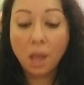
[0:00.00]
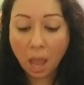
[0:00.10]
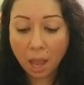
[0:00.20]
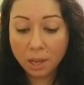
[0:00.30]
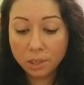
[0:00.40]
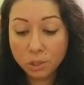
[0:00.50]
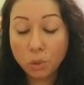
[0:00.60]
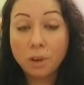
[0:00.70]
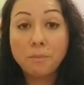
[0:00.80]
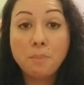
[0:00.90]
and
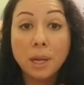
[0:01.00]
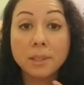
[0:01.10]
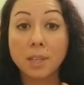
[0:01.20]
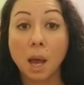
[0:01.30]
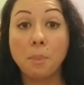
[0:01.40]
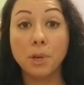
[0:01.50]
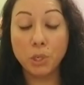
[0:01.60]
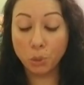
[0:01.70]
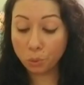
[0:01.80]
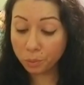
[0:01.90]
sort of built up
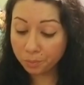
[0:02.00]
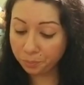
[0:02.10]
anew.